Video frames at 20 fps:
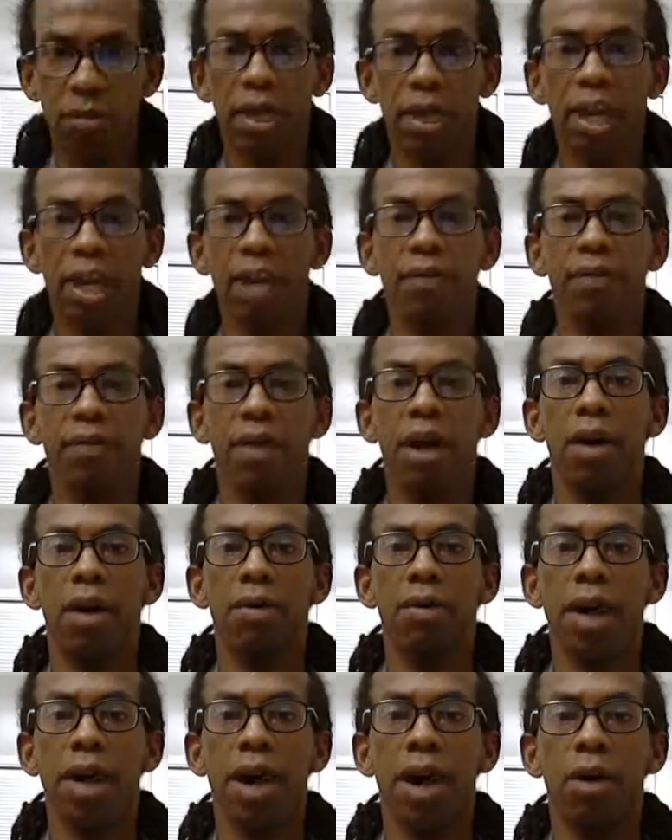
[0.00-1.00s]
what I have
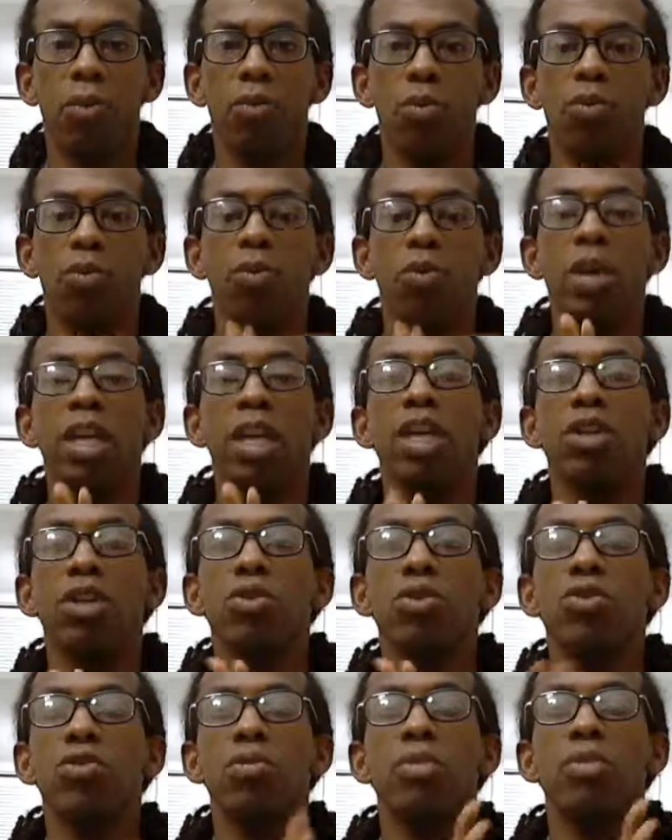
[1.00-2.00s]
found out,
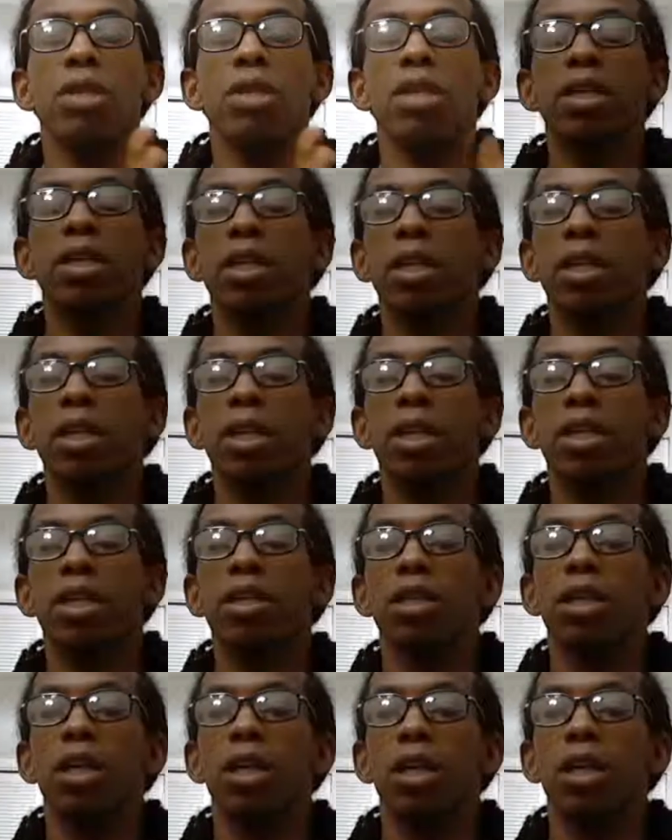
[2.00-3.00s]
when you
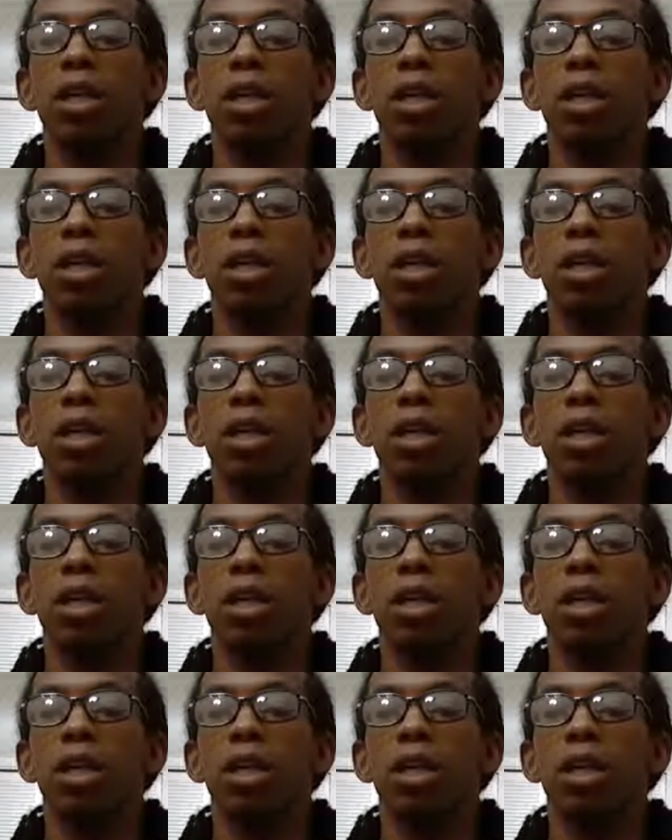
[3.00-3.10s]
begin